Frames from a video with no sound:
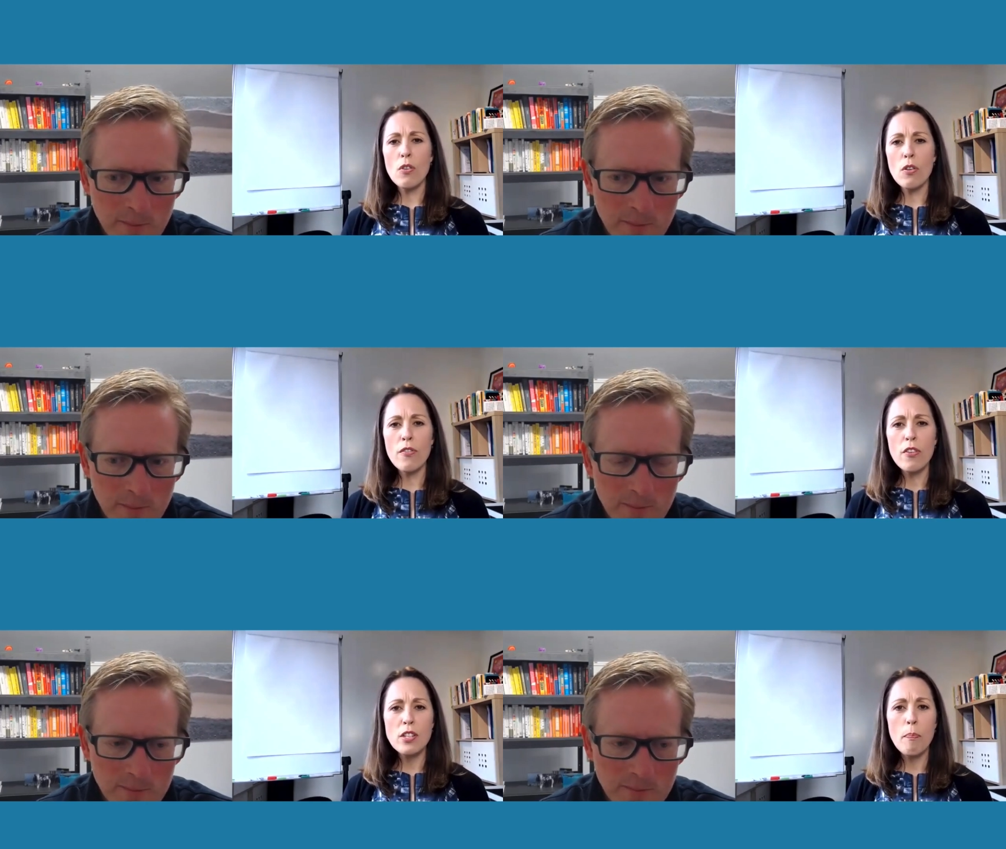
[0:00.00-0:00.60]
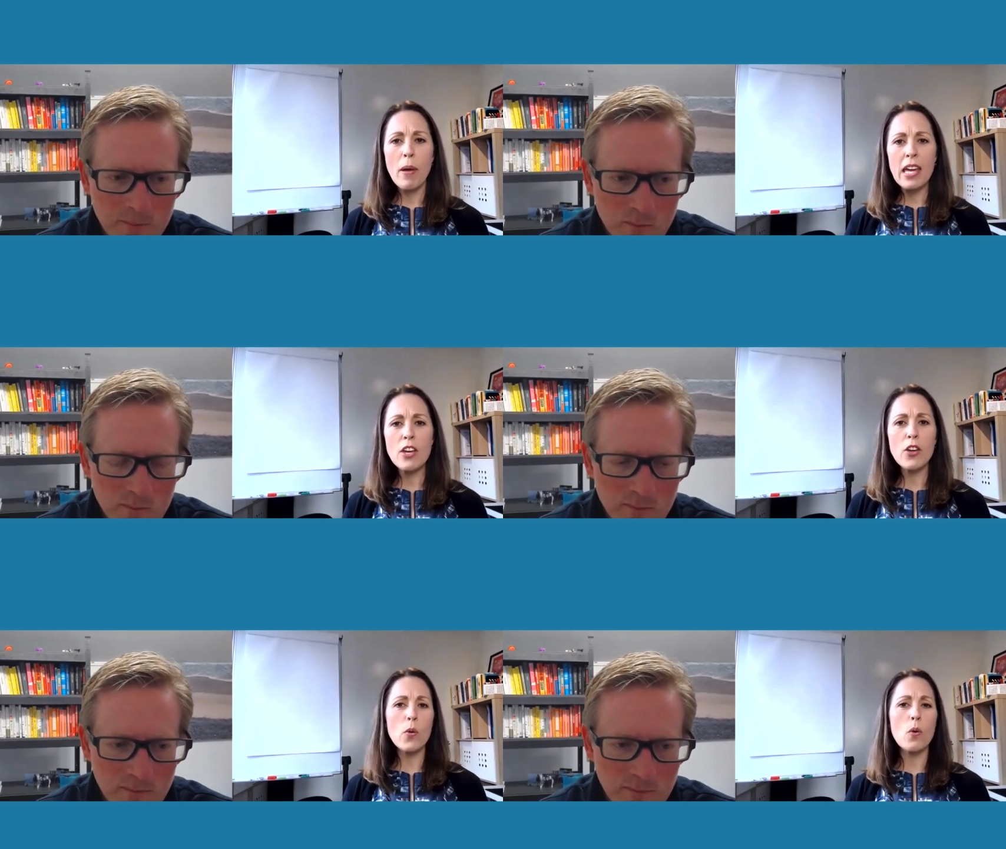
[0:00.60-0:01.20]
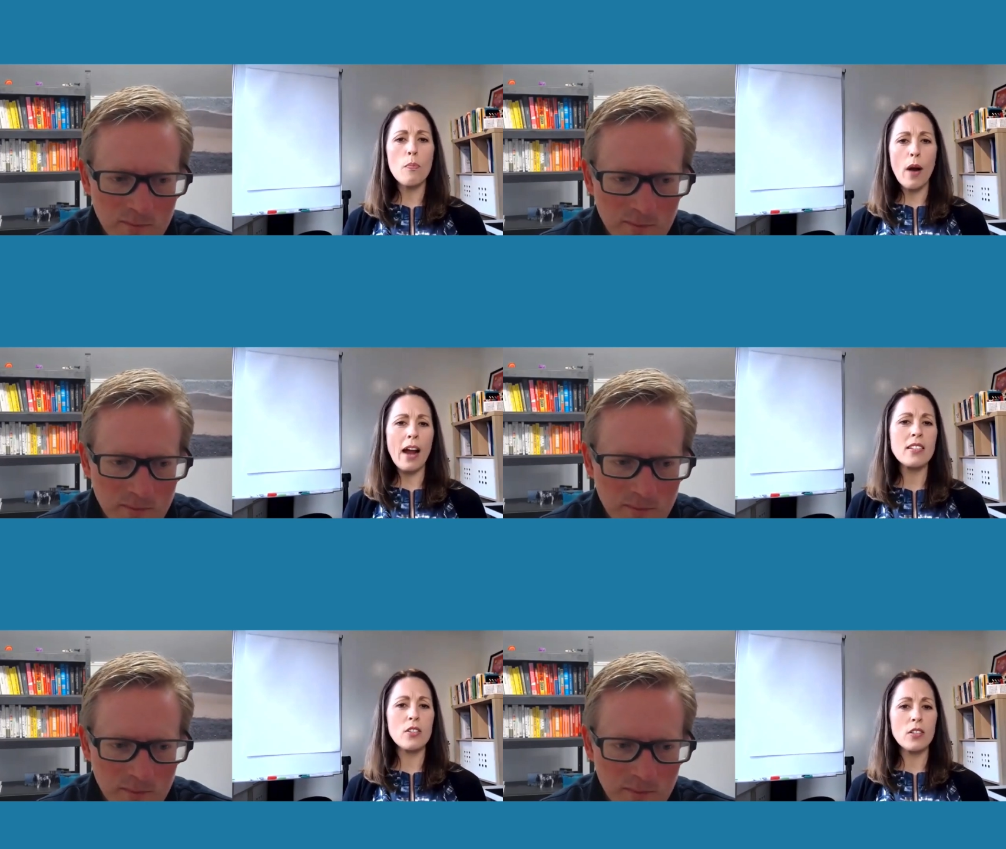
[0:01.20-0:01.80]
Speaker 1: refer to PQ or
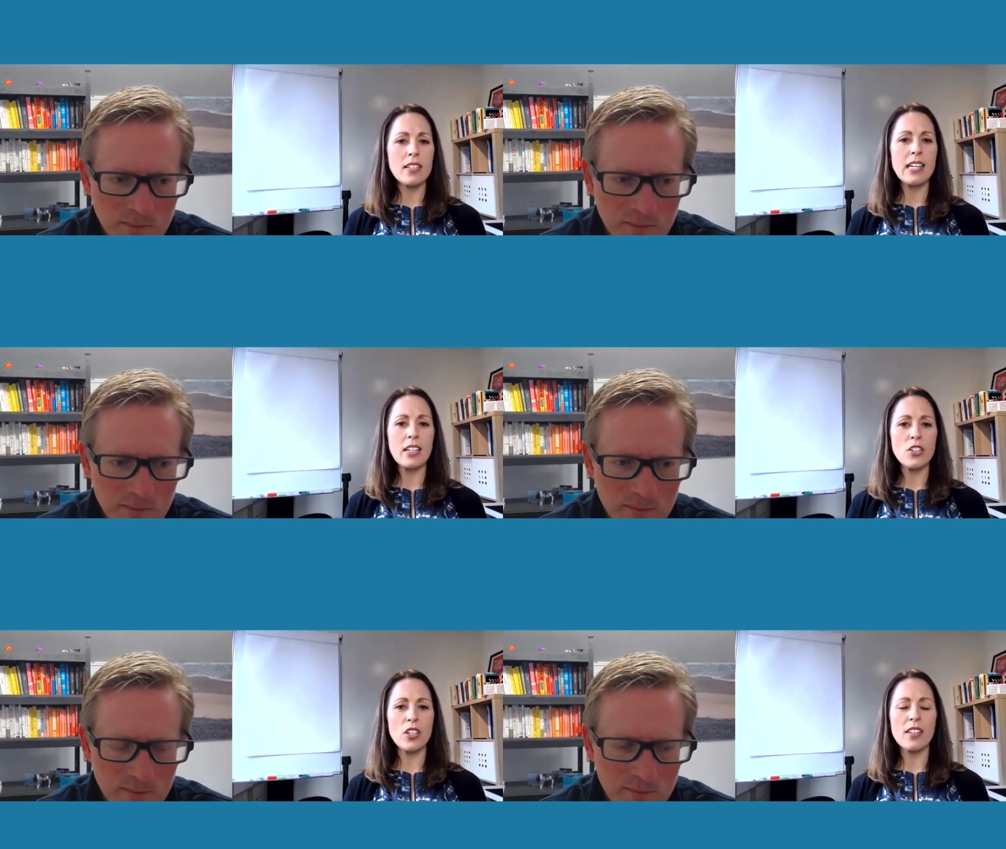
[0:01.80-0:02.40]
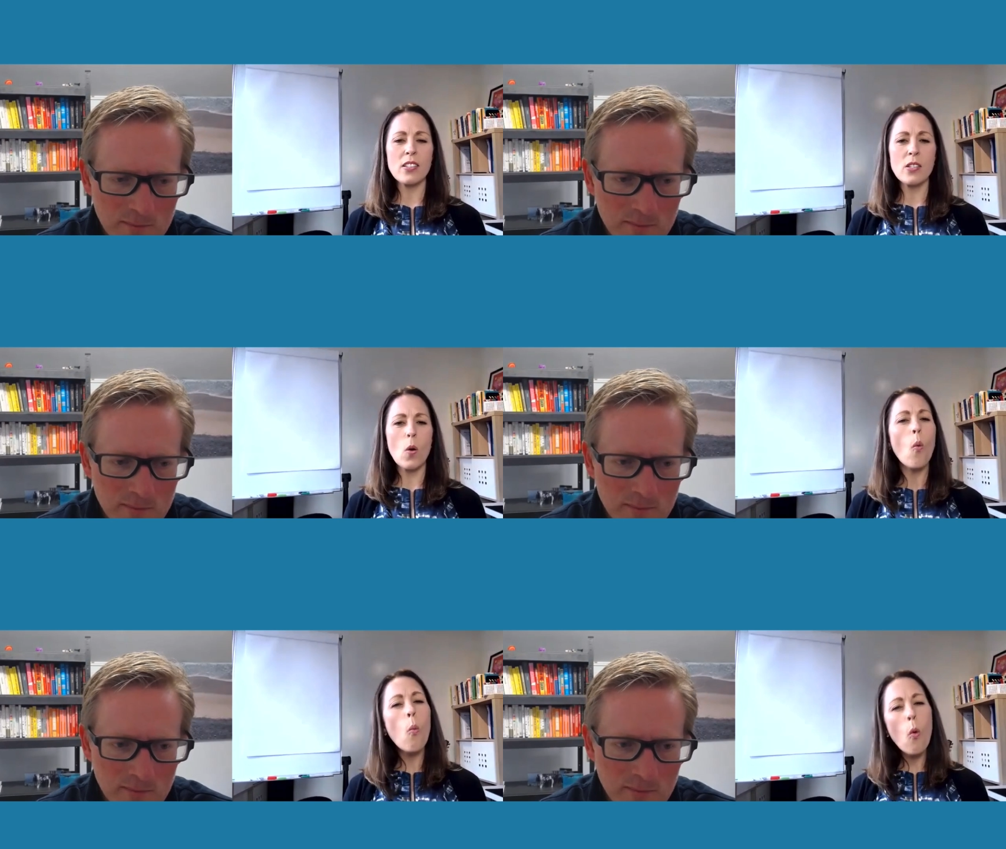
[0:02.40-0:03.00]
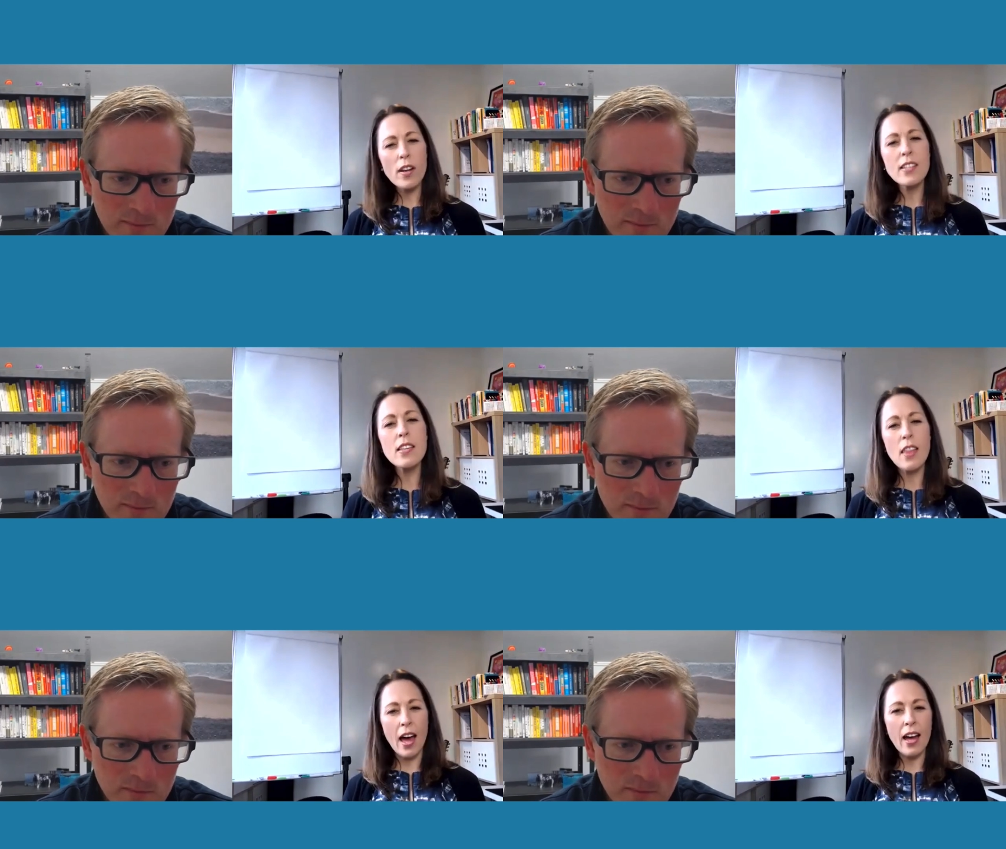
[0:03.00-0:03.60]
practical intelligence. What is
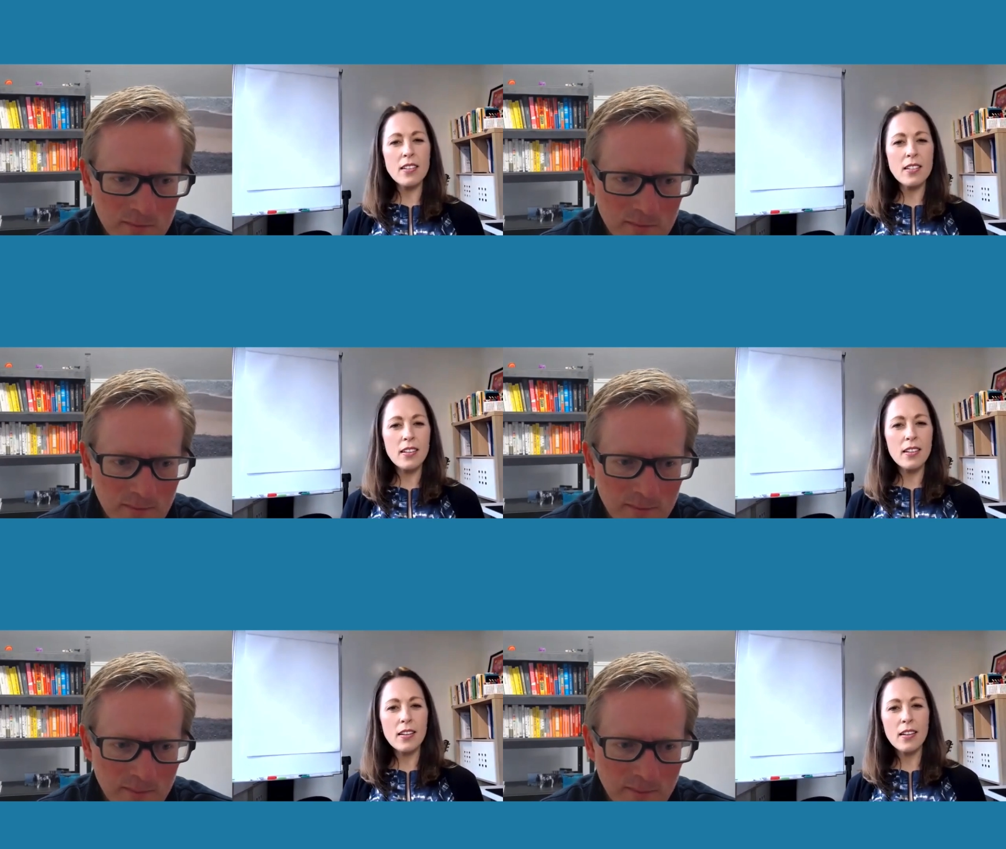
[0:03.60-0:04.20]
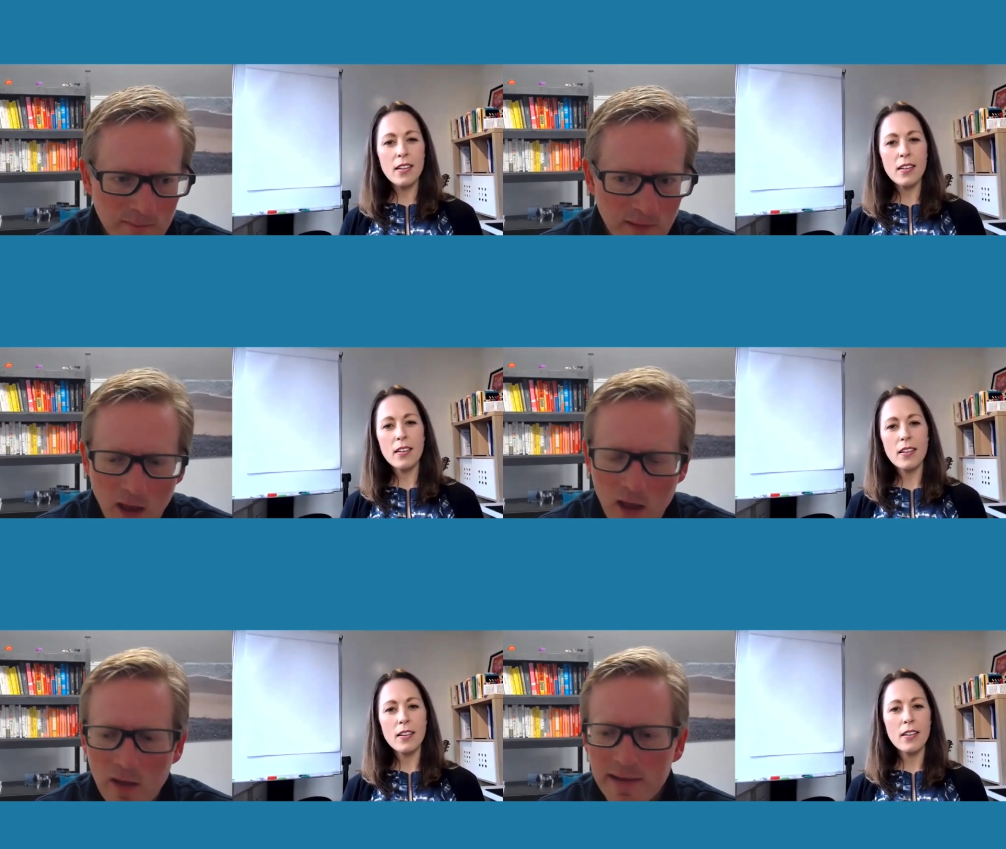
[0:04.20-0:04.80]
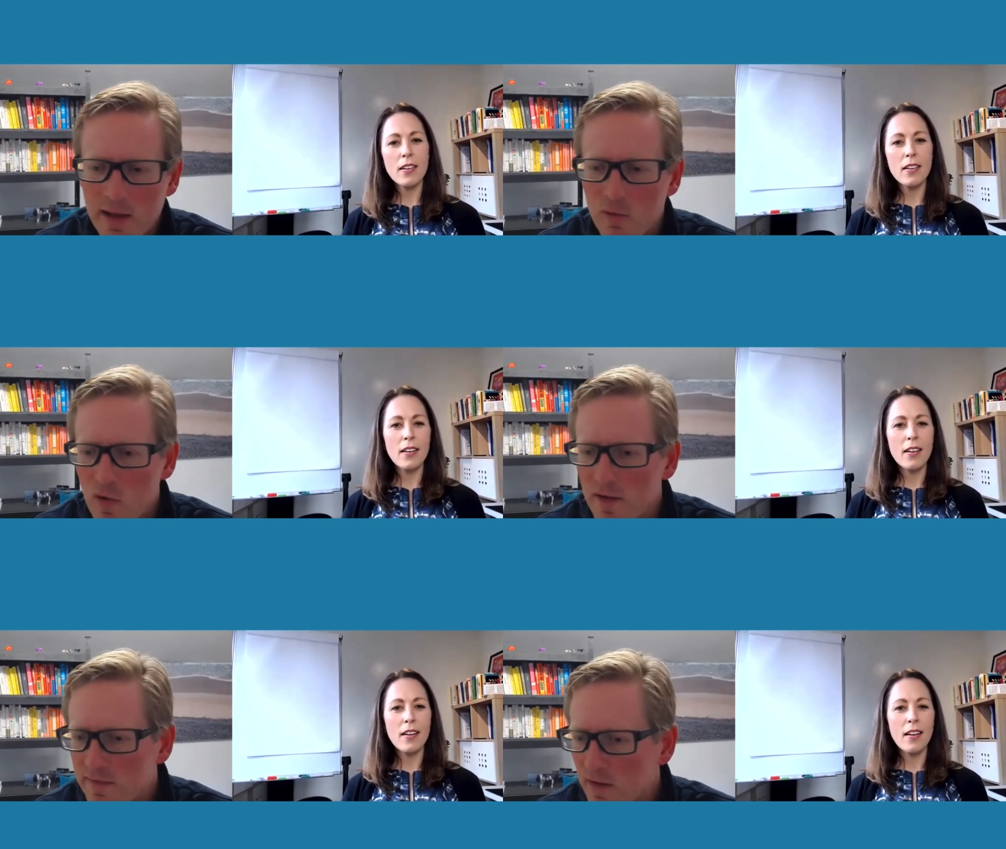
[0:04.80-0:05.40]
that?
Speaker 2: Oh, yeah,
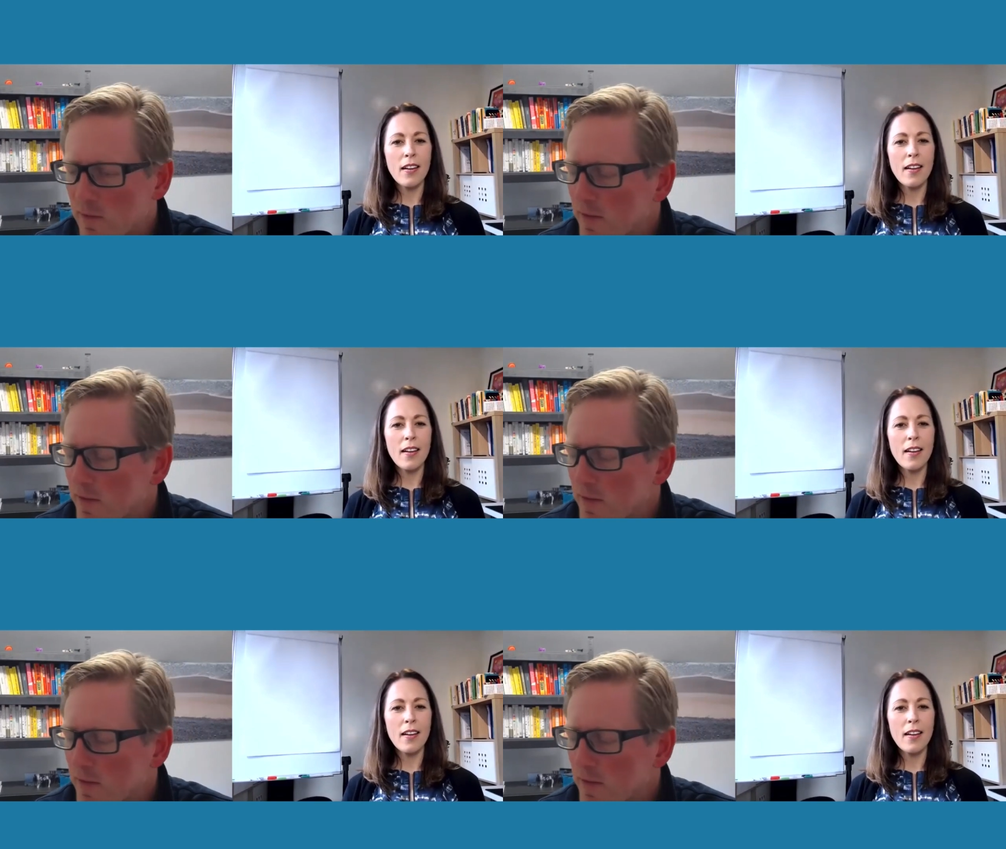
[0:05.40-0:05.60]
right. So